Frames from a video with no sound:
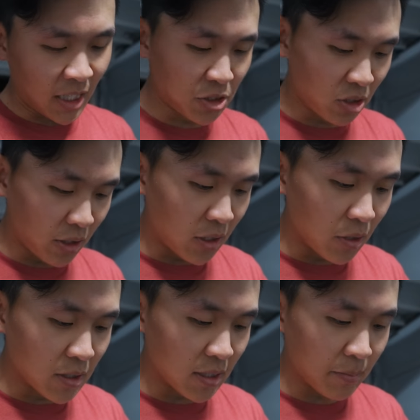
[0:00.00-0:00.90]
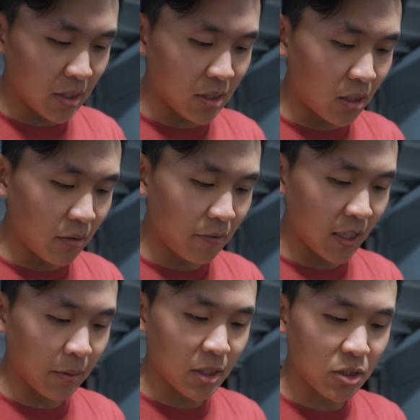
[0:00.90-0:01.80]
I just started noticing myself
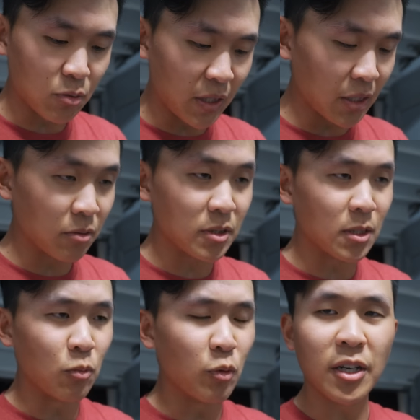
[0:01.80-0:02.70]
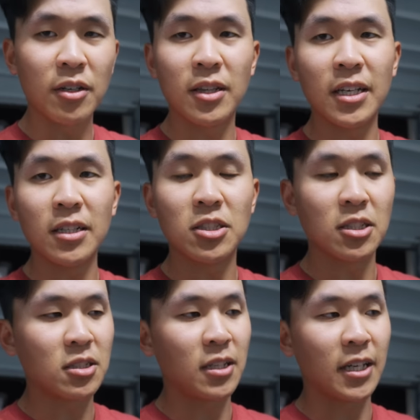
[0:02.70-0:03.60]
like in my swing doing some weird things
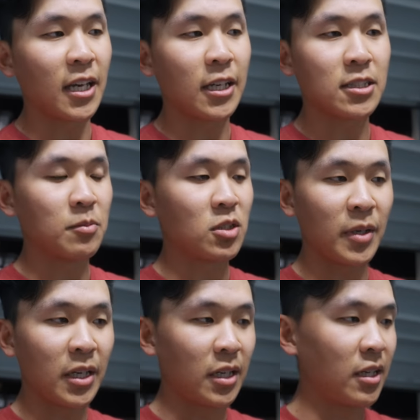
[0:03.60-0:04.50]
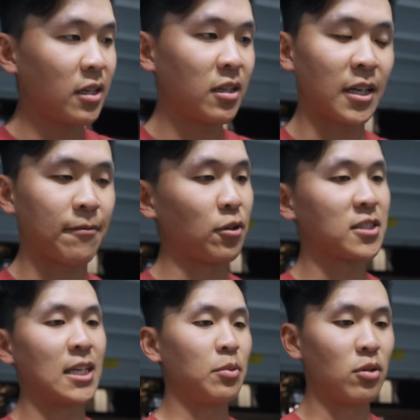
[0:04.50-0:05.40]
just to like gain some speed. Like for
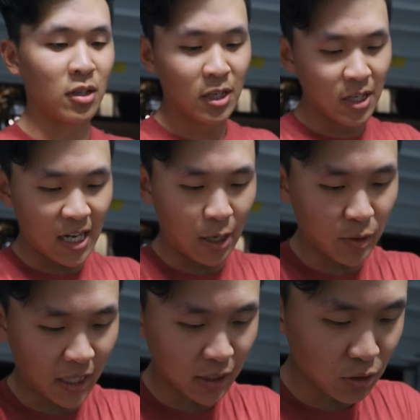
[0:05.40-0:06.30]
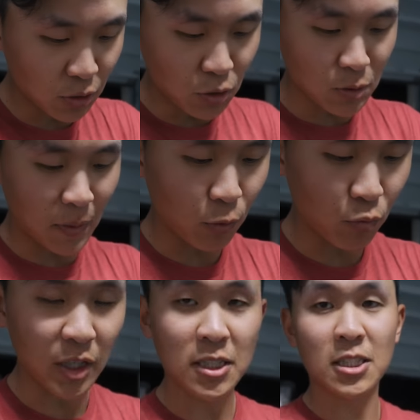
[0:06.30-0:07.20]
example, I would like use my
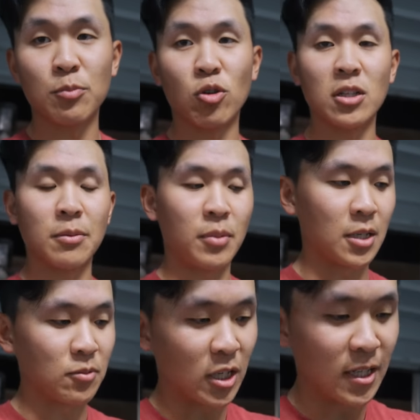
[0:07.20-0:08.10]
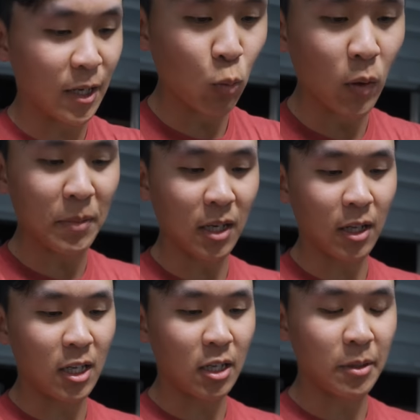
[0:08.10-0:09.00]
wrists more at the bottom, trying to like whip the
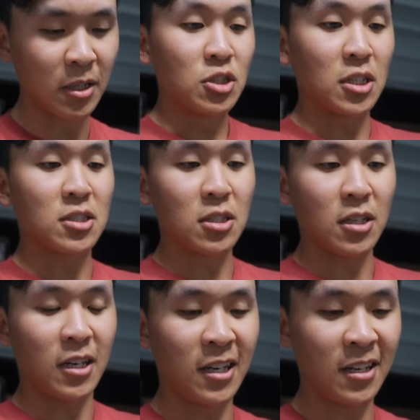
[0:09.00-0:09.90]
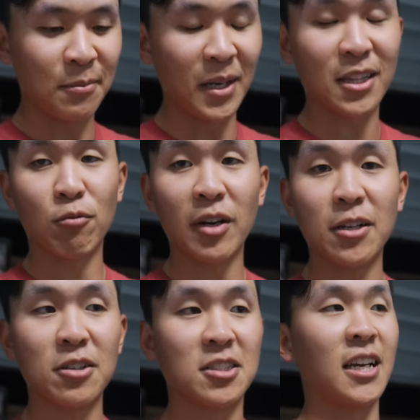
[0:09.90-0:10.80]
club just to make the
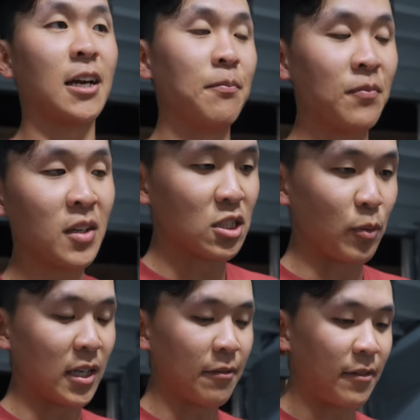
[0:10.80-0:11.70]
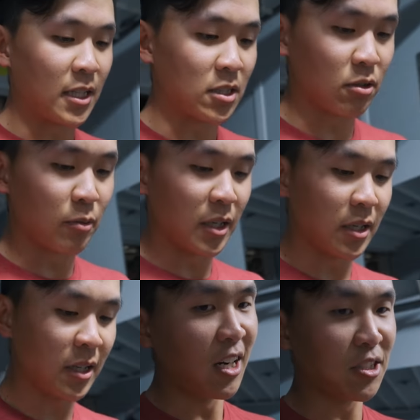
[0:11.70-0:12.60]
reader say I'm swinging it faster. When
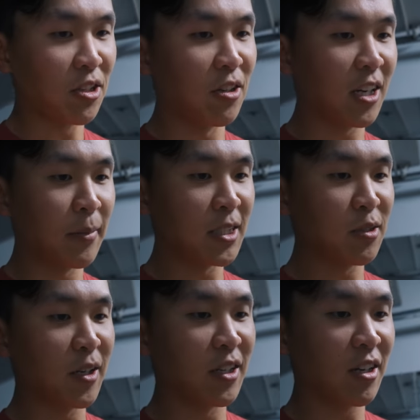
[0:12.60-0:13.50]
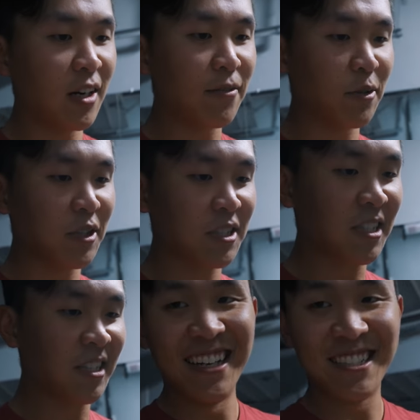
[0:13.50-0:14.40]
I started looking at my swing on the golf
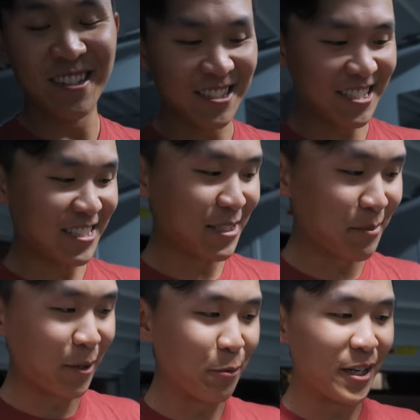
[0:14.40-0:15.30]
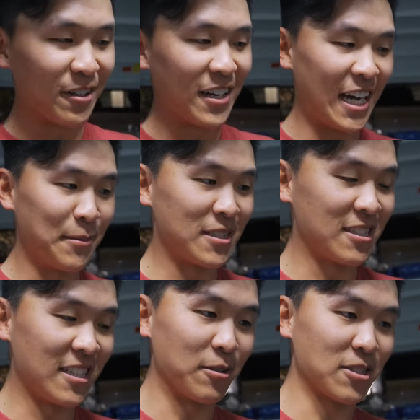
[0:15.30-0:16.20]
course, I started seeing some like weird
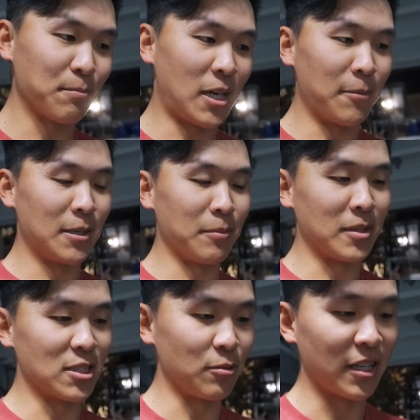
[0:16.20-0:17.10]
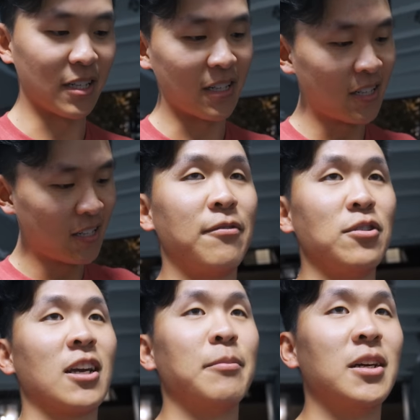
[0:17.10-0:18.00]
habits that was popping up in my swing and if
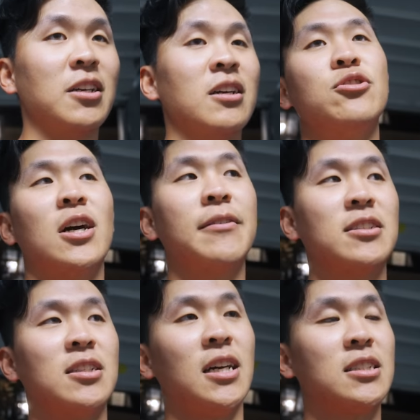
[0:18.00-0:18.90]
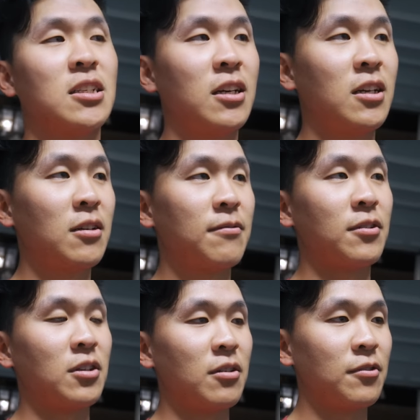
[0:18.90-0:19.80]
you look at my driving stats
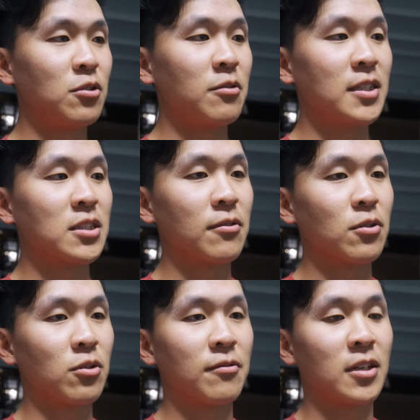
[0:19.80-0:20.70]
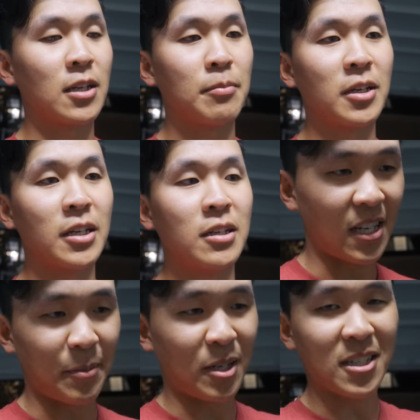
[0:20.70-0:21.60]
for the few events of Korn Ferry I played,
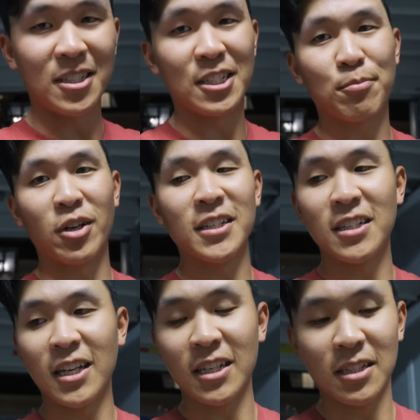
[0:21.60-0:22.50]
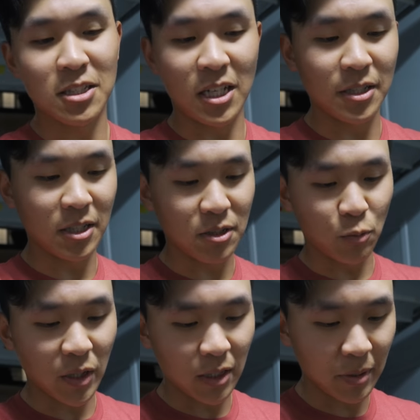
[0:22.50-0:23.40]
I mean, I was kind of spraying it. Like, and it's, and it's
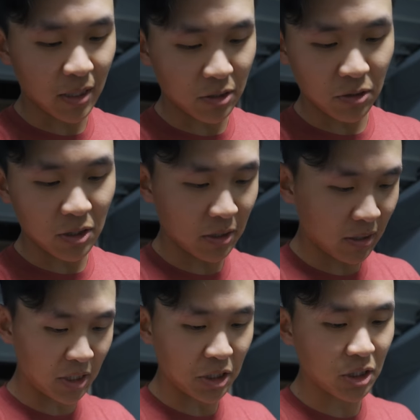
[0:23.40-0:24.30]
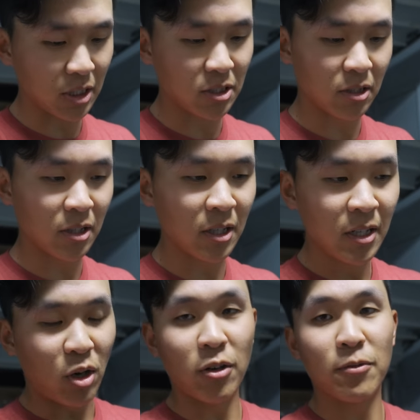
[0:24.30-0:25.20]
weird because usually tee shots are
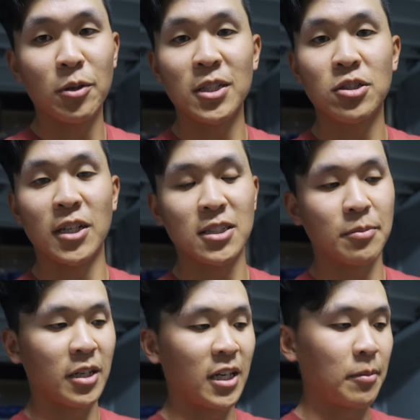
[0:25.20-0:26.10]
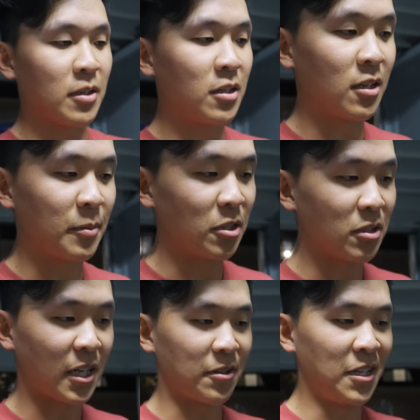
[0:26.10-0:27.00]
part of one of my strengths in my game. I mean, you can't